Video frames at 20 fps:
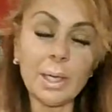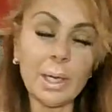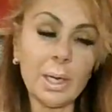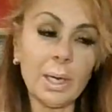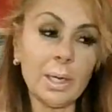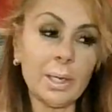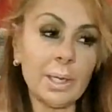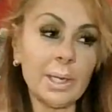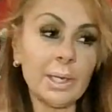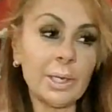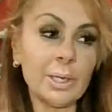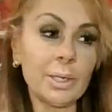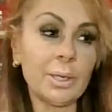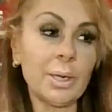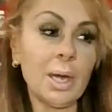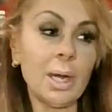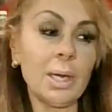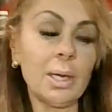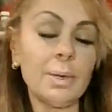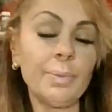uh, it could
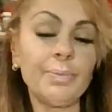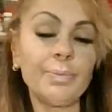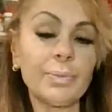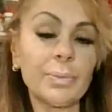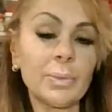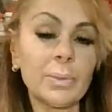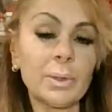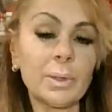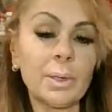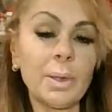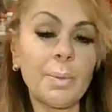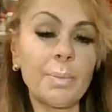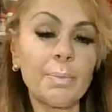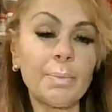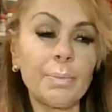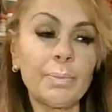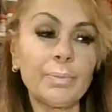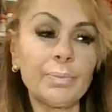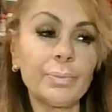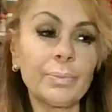um,
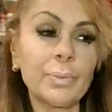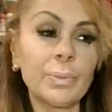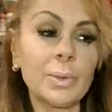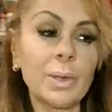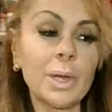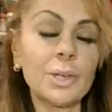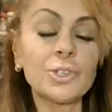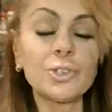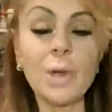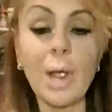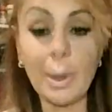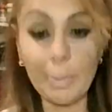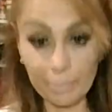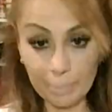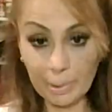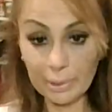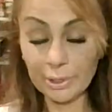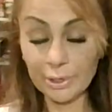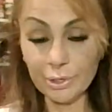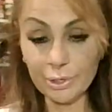attract
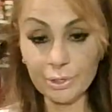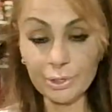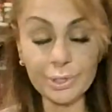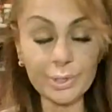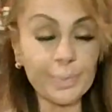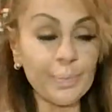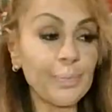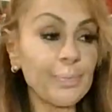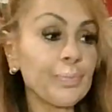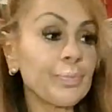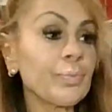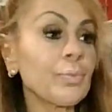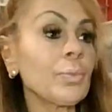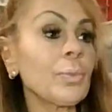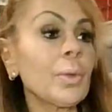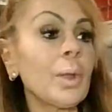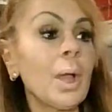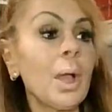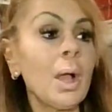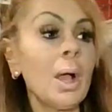predators.
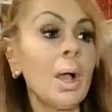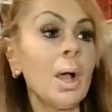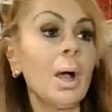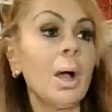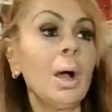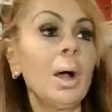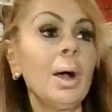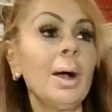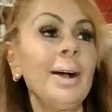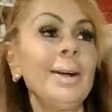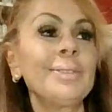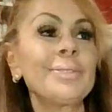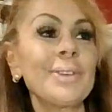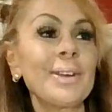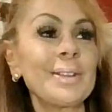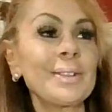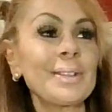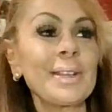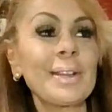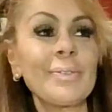I'm
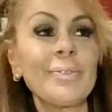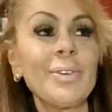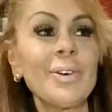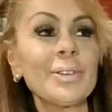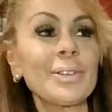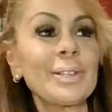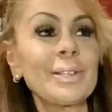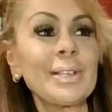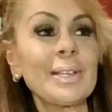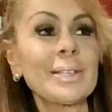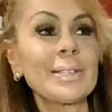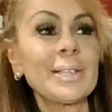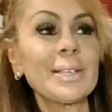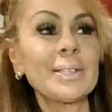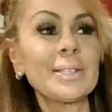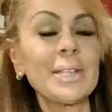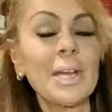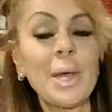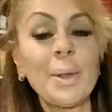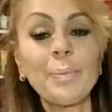trying to think of all the things I
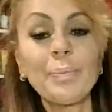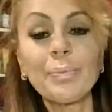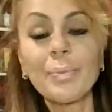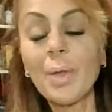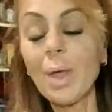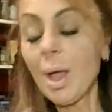said,